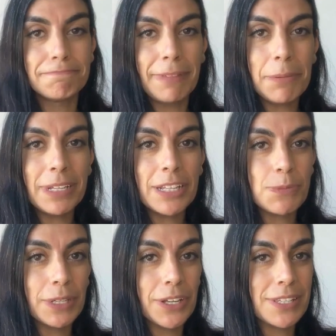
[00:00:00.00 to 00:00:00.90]
Maybe it's
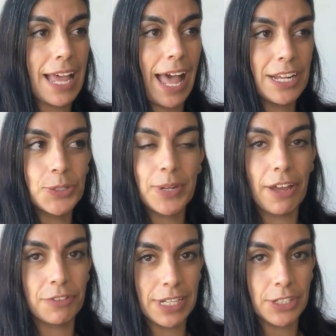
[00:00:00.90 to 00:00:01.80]
because I don't
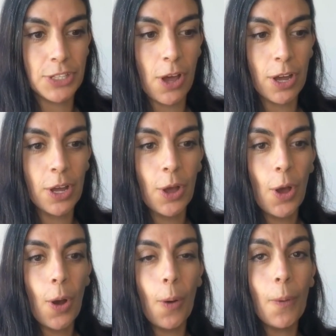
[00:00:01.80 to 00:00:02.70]
have TikTok,
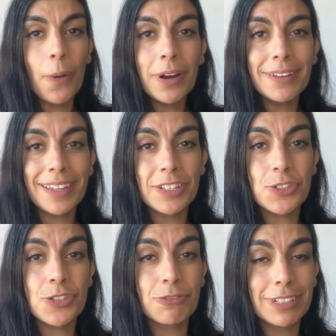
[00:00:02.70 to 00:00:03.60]
or that it's
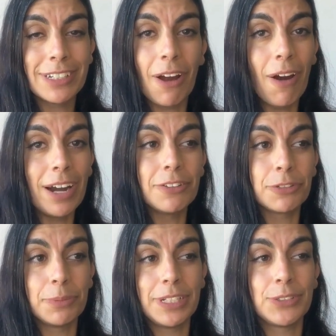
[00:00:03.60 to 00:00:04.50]
just really hard
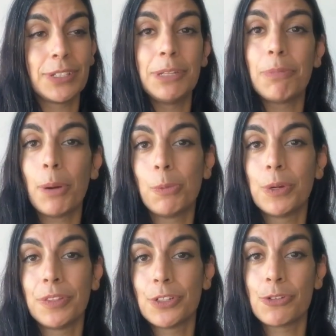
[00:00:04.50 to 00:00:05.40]
for me to keep up
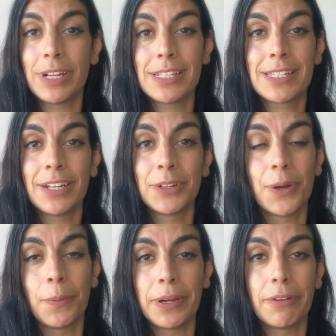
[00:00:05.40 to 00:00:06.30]
with the trends that are
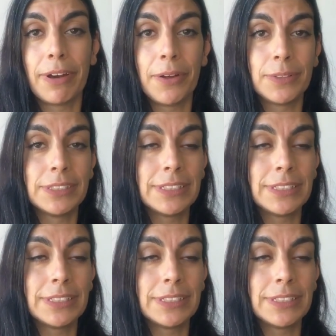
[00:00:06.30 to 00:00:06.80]
going around.